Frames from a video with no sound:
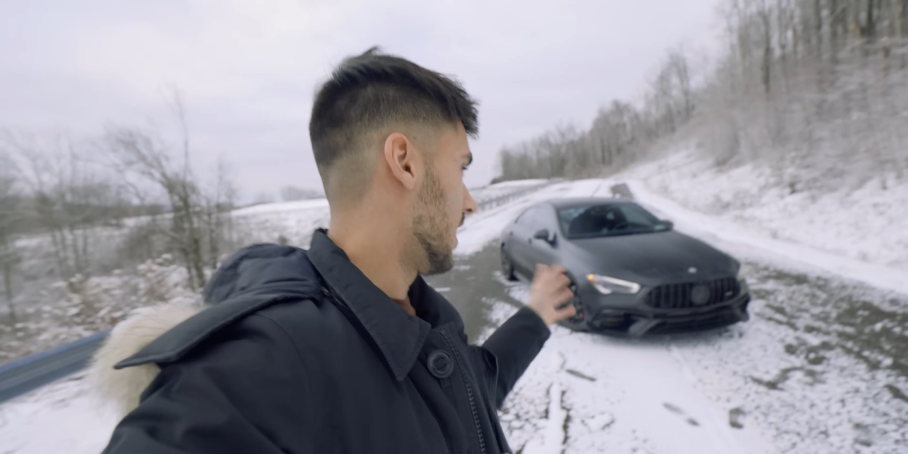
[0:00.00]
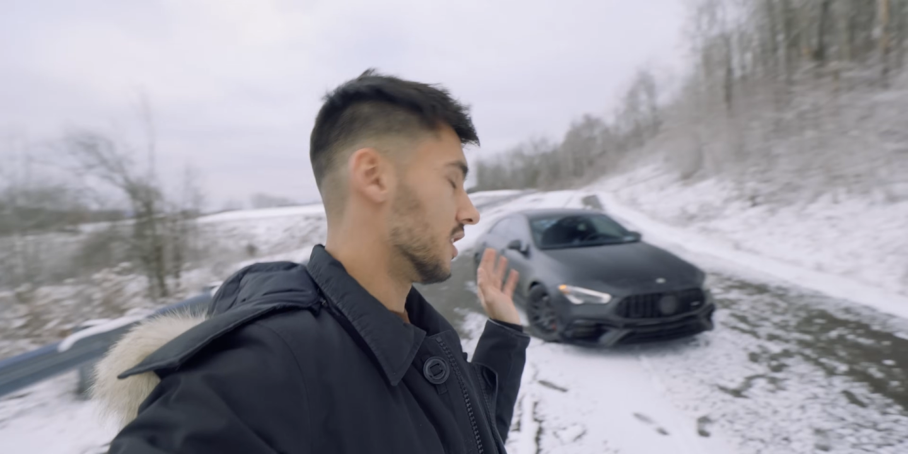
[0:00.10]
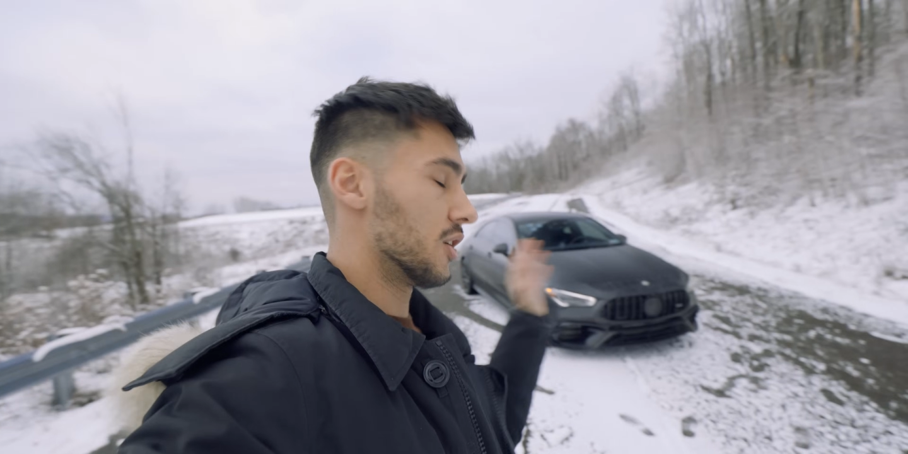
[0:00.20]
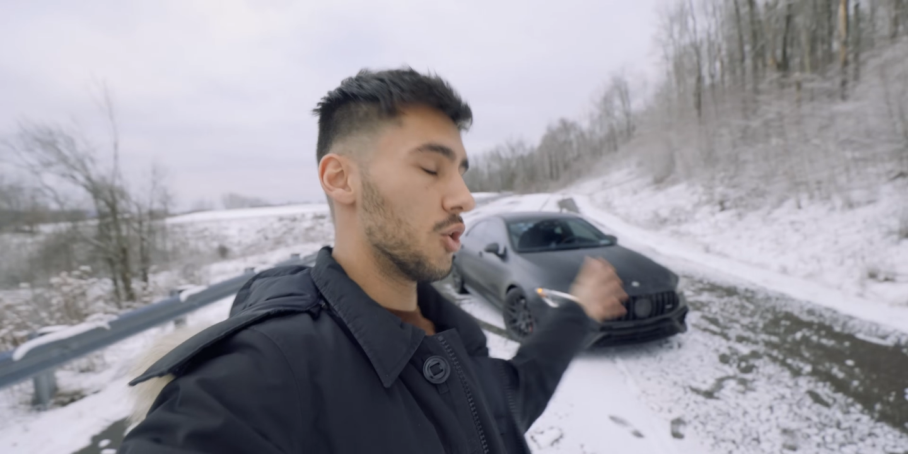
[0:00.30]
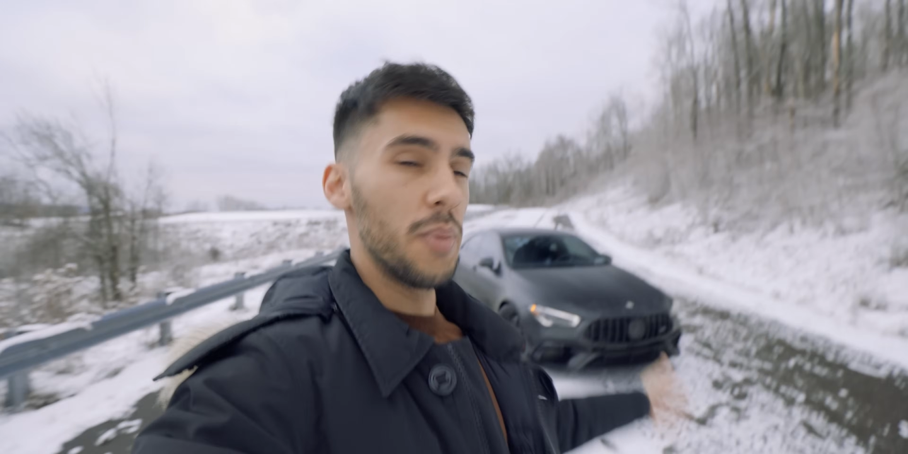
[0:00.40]
a
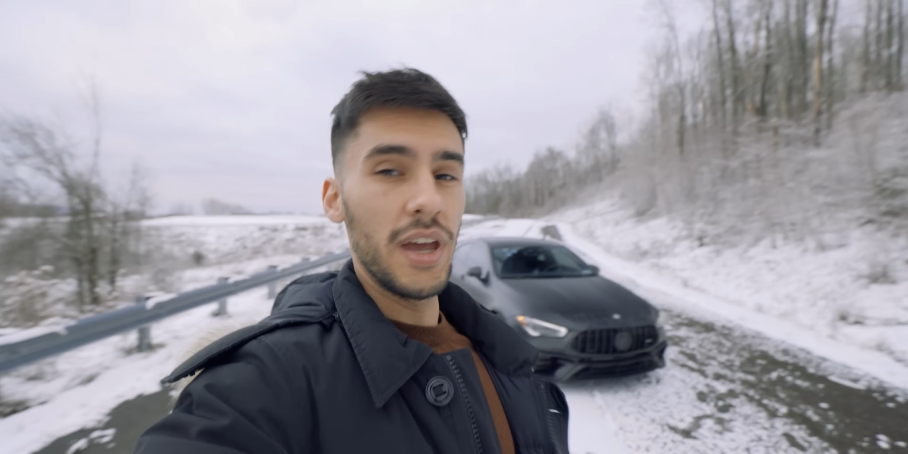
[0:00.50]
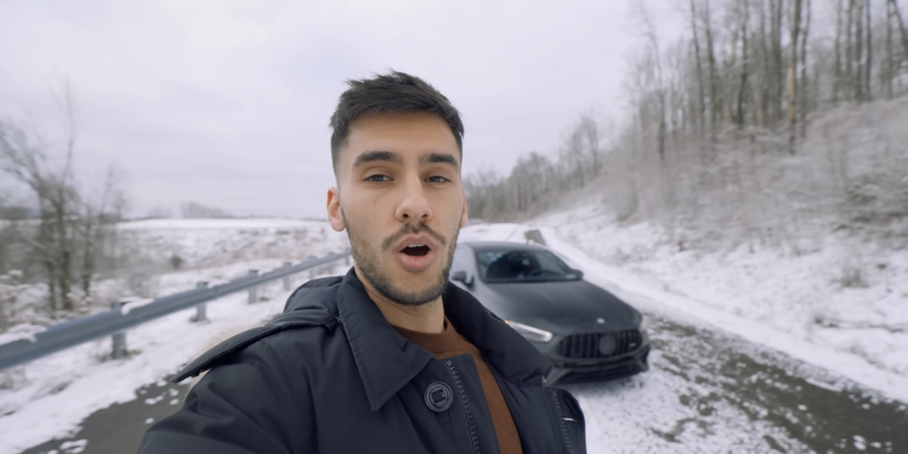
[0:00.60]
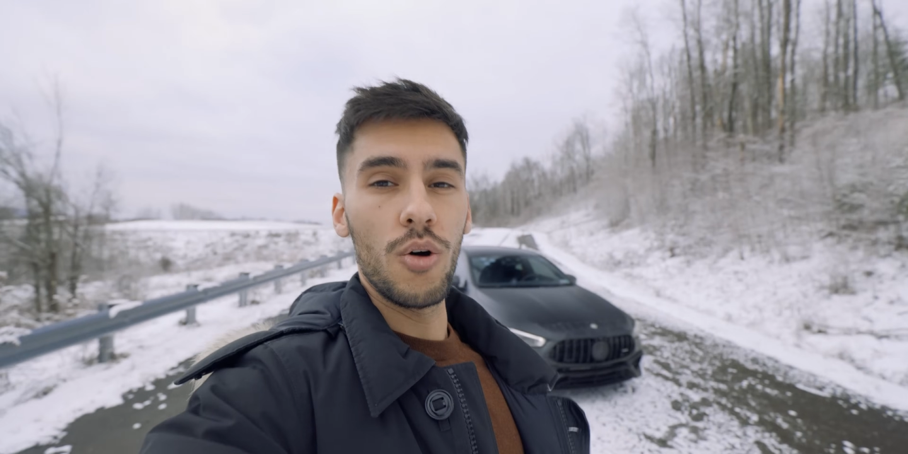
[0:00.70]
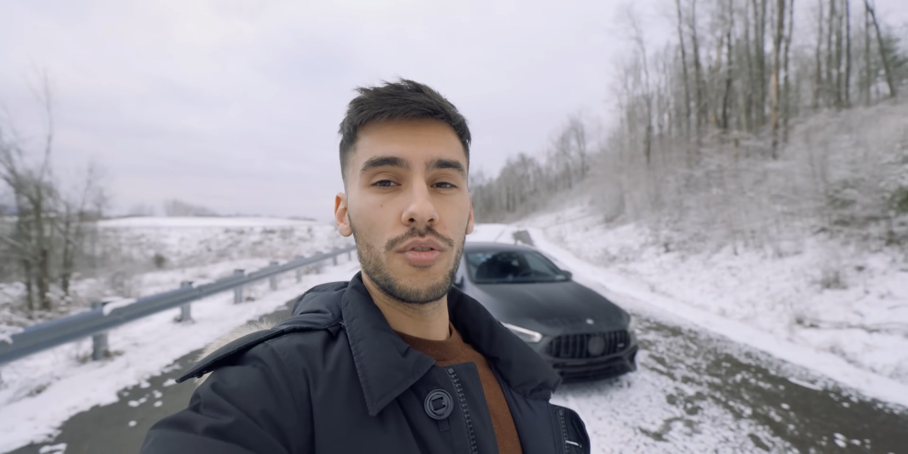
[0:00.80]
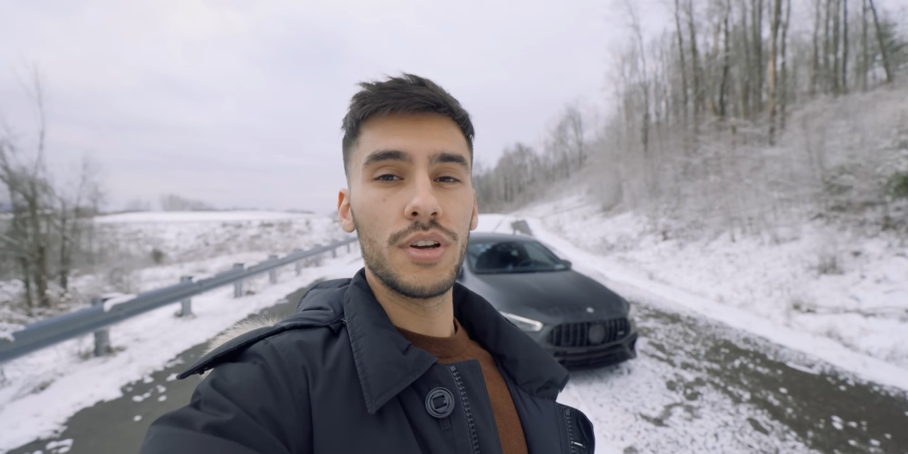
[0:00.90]
little bit
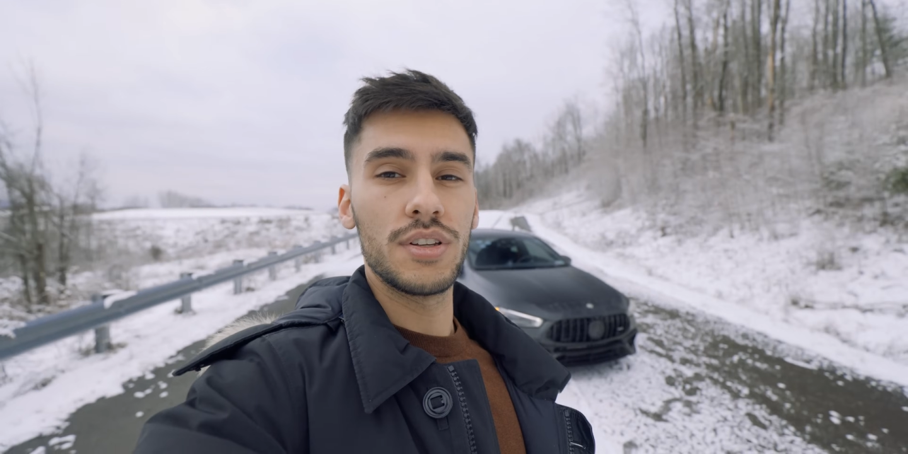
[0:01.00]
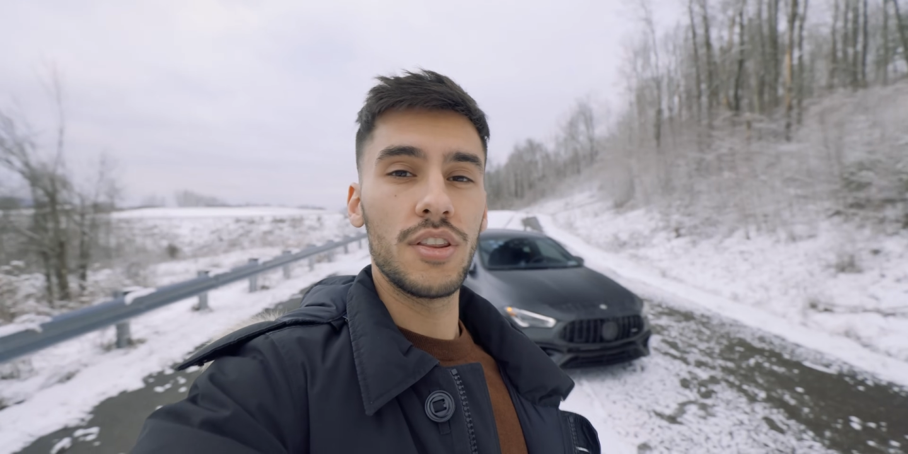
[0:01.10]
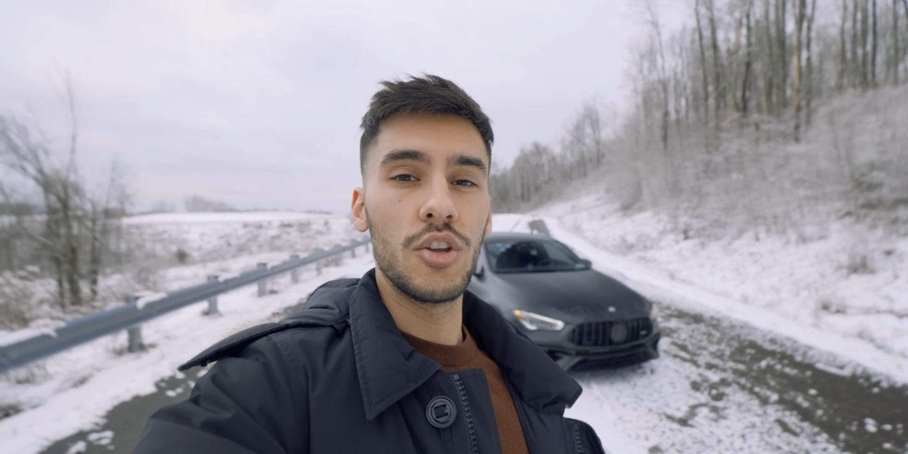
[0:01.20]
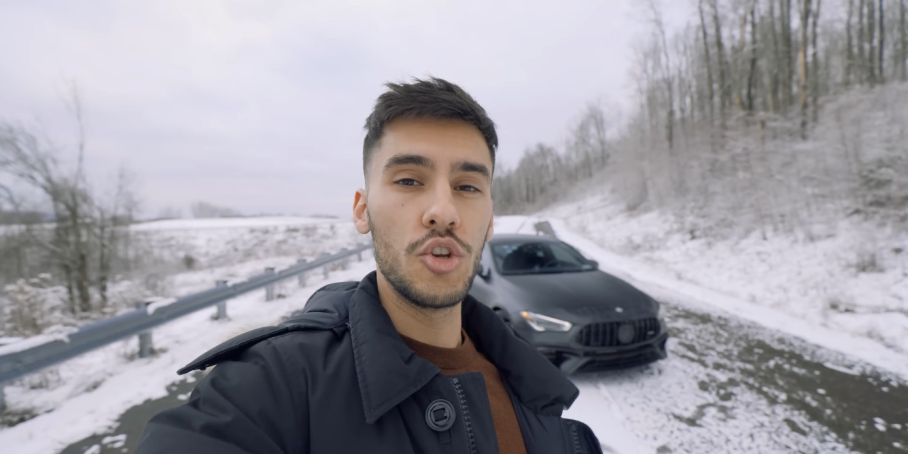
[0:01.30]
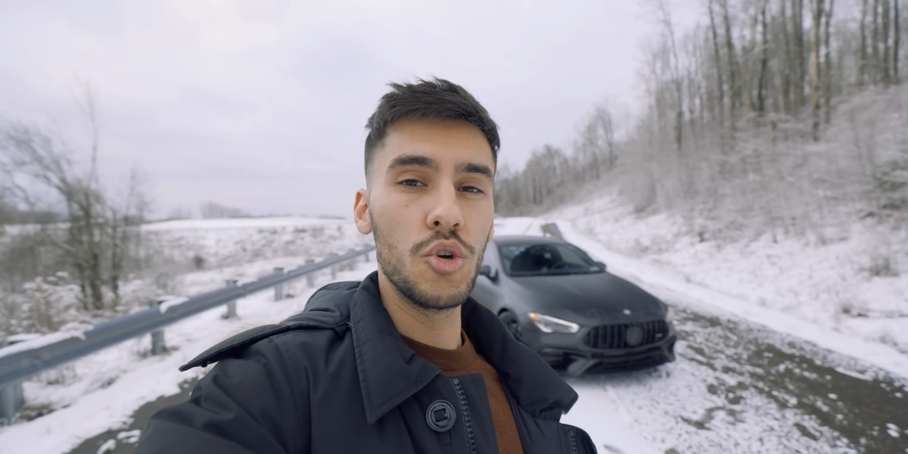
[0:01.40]
over into
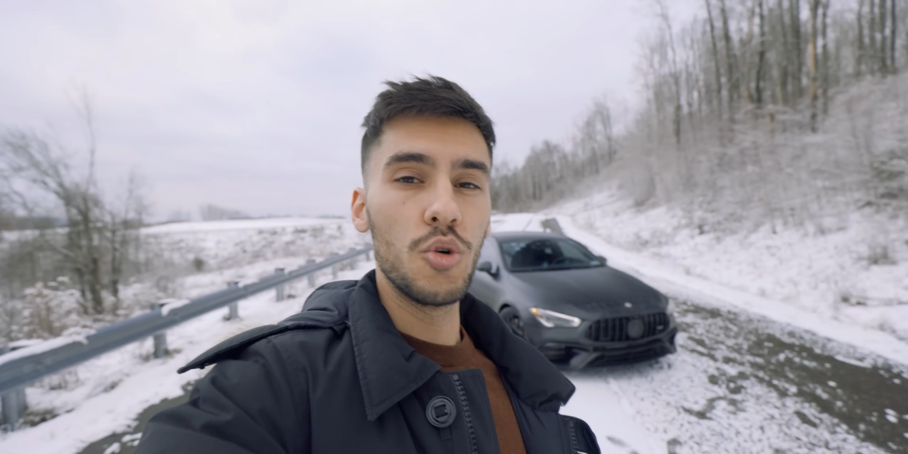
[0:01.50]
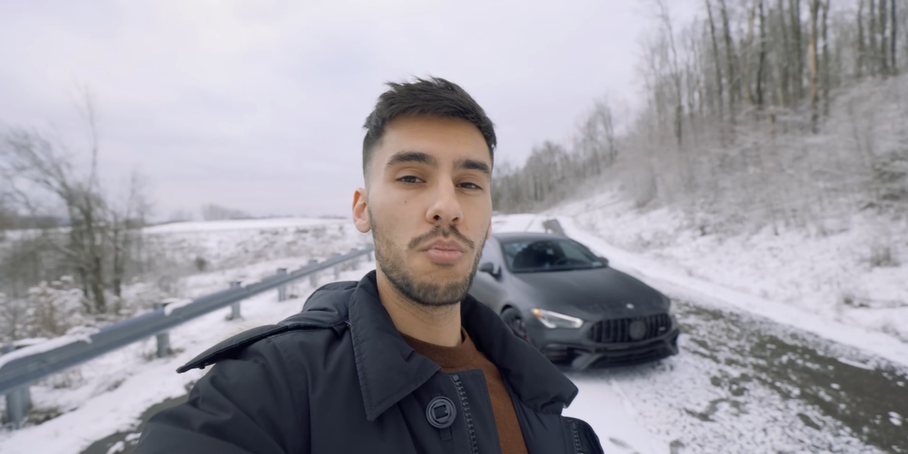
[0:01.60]
the new